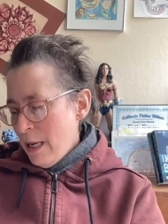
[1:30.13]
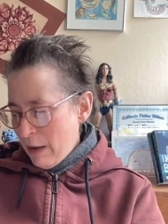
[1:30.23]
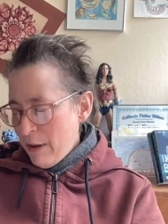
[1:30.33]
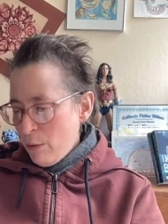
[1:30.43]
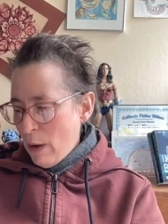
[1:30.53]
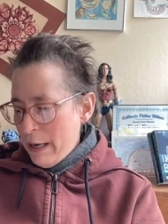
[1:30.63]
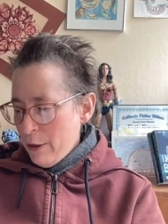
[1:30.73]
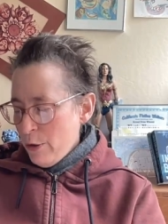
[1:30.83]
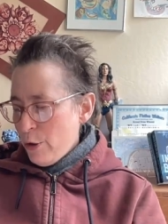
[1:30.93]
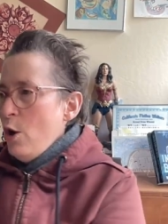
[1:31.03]
I've had
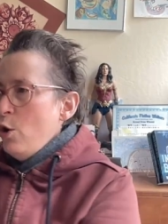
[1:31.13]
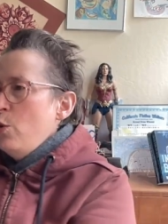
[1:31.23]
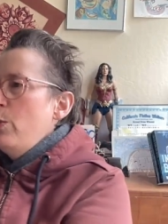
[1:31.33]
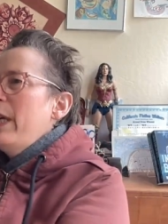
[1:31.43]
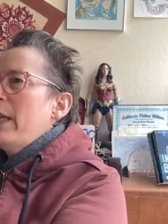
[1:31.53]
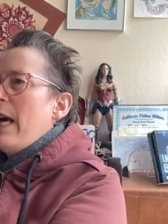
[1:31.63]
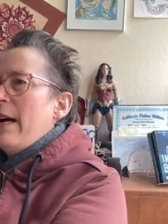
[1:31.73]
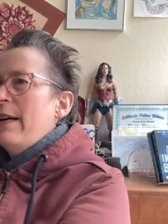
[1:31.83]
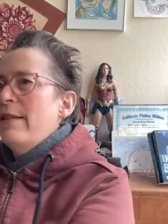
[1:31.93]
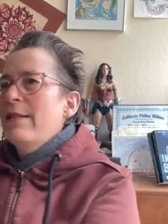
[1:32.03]
writers who
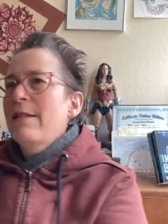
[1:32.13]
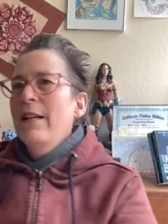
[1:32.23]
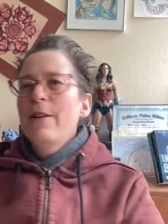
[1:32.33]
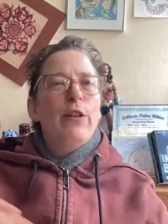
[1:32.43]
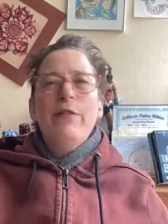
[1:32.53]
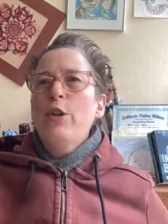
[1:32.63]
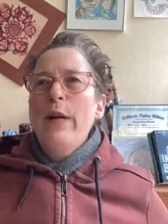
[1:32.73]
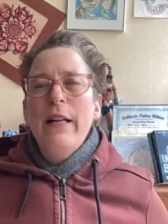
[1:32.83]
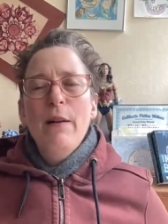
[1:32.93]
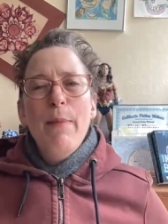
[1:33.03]
realize they've
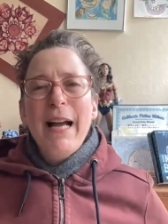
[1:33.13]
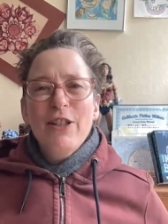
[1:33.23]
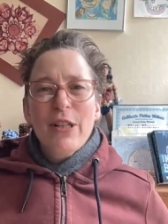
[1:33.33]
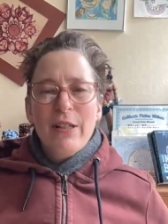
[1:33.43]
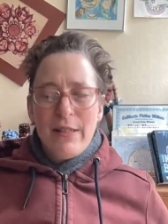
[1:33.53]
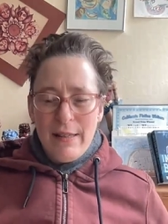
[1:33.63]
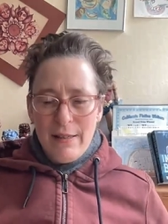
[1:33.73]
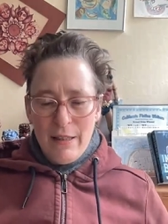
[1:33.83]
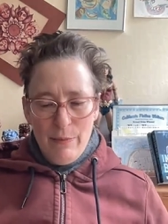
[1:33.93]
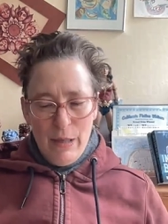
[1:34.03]
created a magic
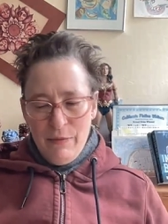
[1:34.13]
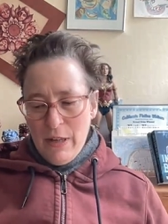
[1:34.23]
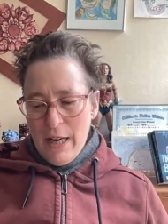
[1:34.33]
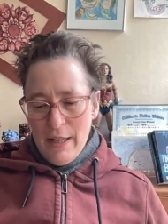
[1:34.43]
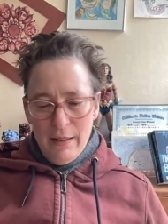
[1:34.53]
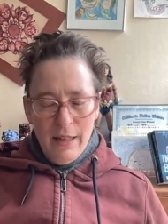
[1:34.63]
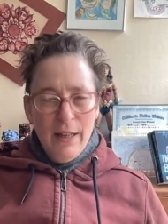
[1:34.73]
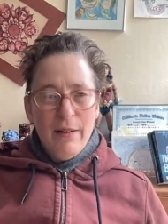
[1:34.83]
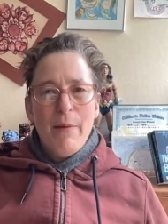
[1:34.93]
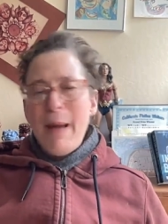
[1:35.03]
system. They've got
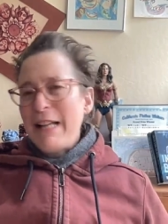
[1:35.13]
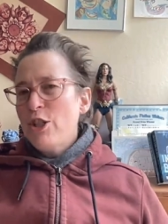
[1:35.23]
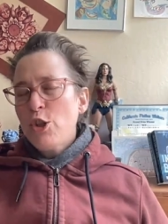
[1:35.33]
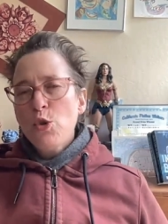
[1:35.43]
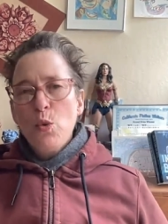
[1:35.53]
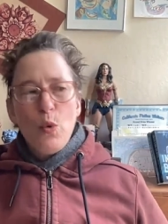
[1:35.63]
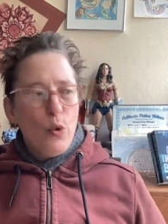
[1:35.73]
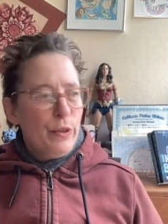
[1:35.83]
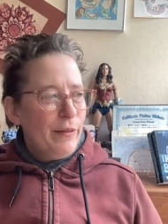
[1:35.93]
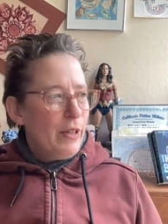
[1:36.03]
a magic school
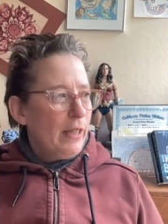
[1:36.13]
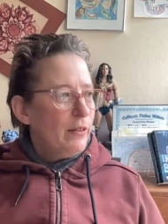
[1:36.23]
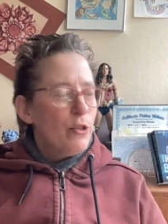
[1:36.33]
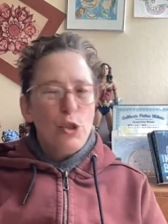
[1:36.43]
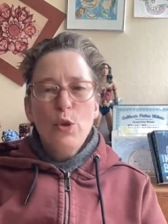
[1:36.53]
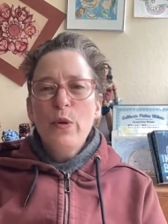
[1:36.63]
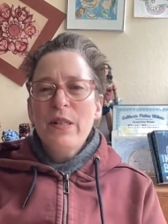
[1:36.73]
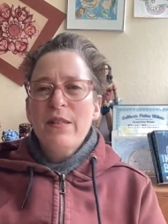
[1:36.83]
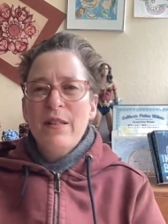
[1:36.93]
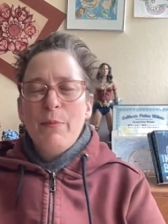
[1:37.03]
and they've got the
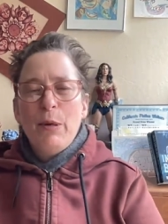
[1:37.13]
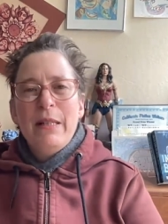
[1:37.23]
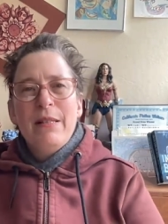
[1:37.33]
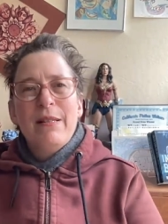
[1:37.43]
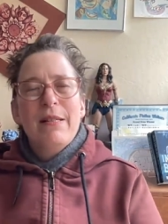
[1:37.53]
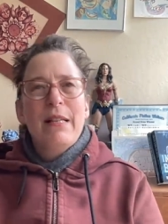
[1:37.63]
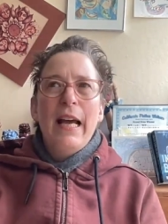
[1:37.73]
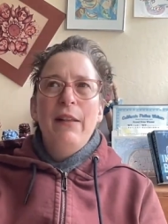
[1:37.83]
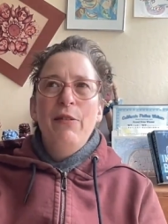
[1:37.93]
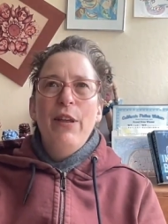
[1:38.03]
students and the apprentices,
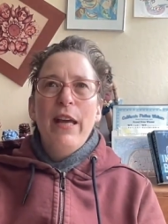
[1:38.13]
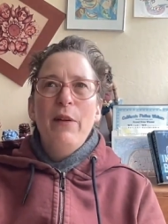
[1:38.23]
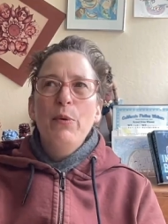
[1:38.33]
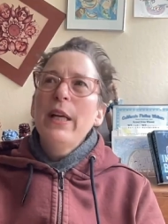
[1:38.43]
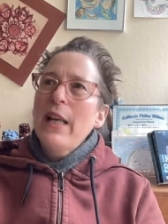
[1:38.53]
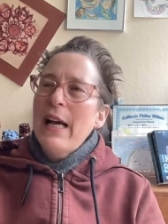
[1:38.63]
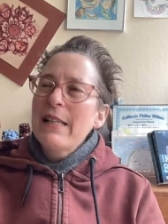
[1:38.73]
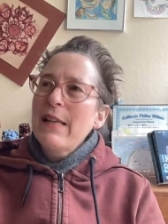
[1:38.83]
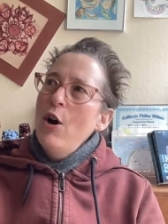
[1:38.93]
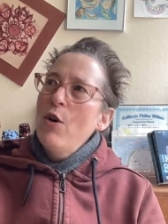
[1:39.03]
and they
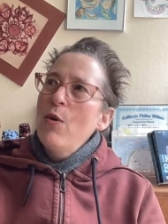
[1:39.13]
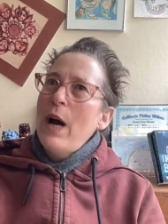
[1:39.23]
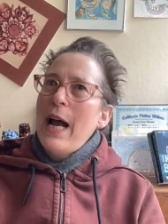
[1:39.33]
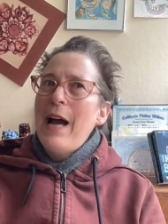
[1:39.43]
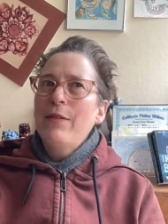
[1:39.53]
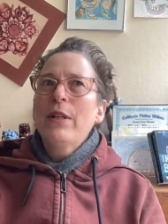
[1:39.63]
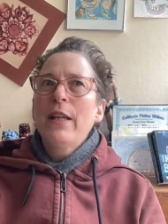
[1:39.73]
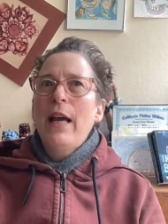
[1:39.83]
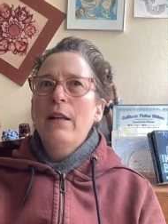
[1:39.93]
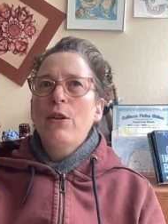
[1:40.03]
realize, oh, I haven't
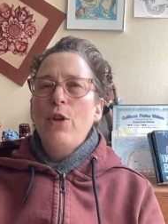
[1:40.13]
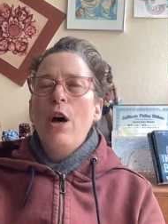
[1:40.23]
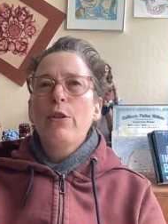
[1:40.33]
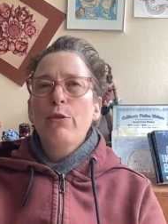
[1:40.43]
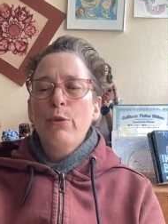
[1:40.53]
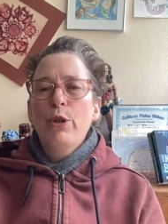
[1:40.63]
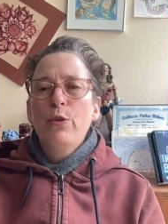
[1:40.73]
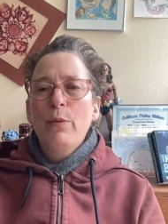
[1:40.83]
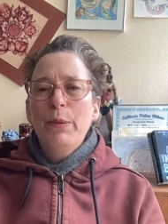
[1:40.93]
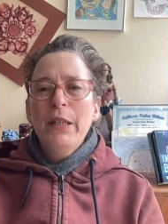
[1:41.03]
yet thought through
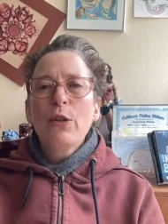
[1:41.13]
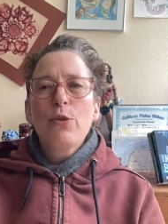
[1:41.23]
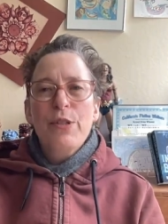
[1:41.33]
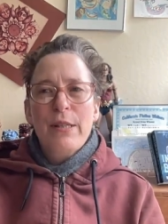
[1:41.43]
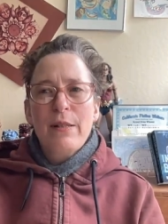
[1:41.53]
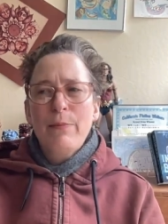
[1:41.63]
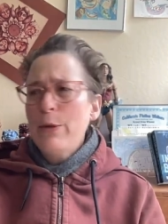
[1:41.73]
the political system.